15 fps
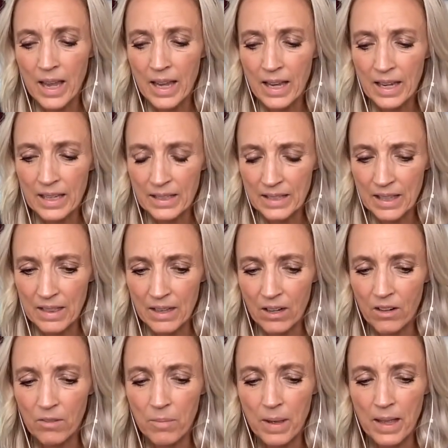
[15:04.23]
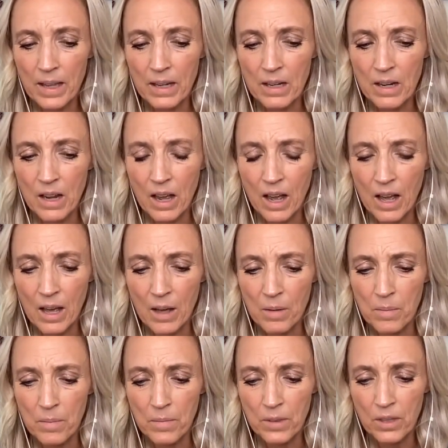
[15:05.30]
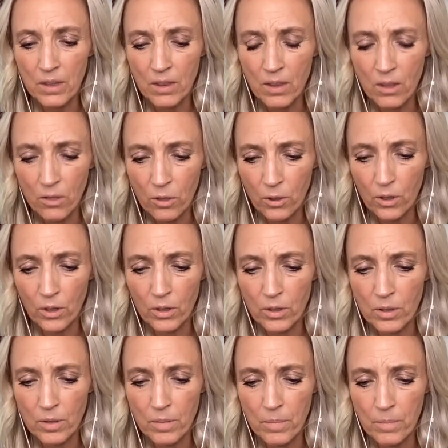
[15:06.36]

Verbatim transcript: is that there have been um, the, the third